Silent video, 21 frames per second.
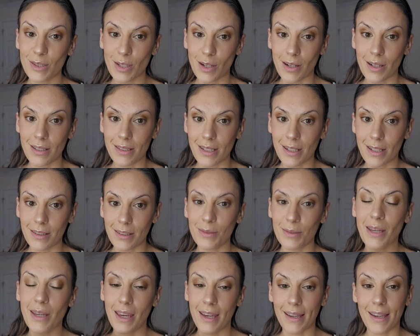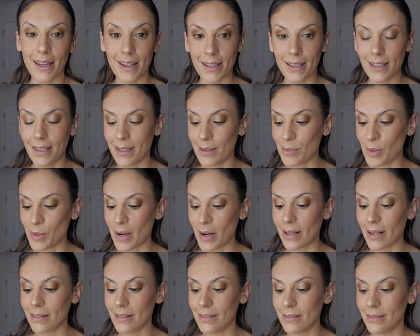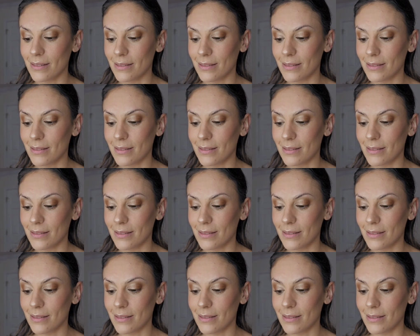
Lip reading: to tell you can't get it anymore,